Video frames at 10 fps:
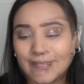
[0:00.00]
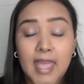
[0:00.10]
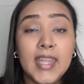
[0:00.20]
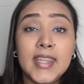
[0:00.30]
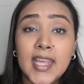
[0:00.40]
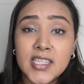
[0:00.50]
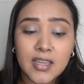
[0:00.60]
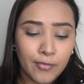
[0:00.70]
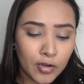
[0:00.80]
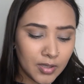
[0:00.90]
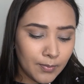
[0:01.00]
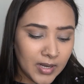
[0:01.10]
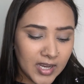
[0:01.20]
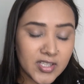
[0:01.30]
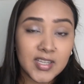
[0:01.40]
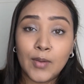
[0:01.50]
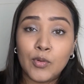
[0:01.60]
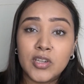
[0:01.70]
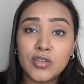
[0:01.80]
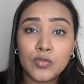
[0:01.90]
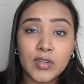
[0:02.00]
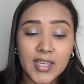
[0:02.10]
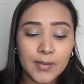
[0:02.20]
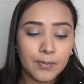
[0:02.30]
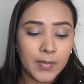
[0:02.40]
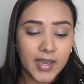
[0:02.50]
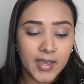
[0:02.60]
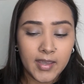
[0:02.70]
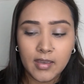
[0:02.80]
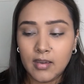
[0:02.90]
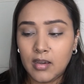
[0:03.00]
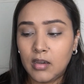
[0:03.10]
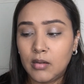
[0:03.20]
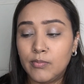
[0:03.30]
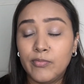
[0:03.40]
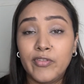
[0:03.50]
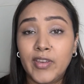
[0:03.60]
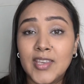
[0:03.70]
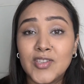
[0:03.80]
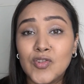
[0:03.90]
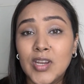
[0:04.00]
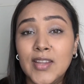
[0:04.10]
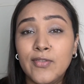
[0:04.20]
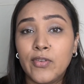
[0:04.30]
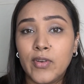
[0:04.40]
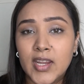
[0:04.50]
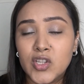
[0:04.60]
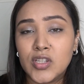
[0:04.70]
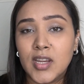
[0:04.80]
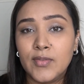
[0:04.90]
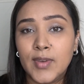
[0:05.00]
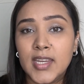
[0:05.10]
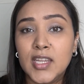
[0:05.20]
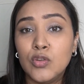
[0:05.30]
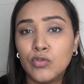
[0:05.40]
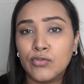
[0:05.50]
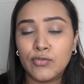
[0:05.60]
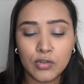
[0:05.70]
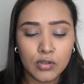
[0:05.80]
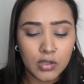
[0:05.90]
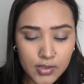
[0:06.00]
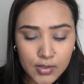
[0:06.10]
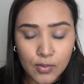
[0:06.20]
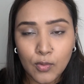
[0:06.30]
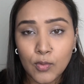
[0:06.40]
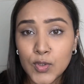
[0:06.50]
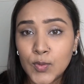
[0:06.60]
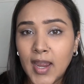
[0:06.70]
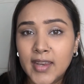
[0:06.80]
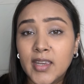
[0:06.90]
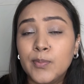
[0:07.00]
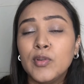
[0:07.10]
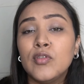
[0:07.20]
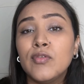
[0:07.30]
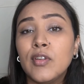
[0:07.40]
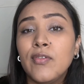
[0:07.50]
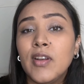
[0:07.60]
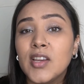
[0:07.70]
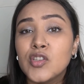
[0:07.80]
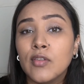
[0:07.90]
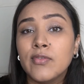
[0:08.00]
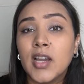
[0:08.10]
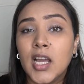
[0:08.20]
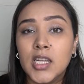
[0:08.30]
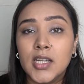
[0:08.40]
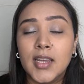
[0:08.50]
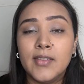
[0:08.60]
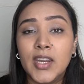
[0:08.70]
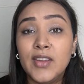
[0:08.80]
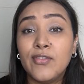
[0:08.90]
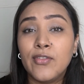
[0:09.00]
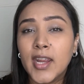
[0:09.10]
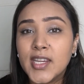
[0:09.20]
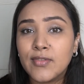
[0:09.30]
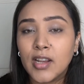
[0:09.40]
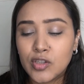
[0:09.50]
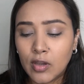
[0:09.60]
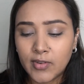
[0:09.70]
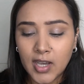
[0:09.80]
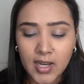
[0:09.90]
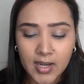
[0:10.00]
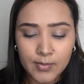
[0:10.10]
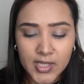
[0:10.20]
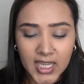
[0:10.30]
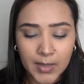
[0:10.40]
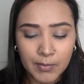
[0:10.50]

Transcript: And next up for the blush, I wanted to keep my face really fresh and very youthful. So to add that beautiful flush of color and a very fresh flush of color, I'm taking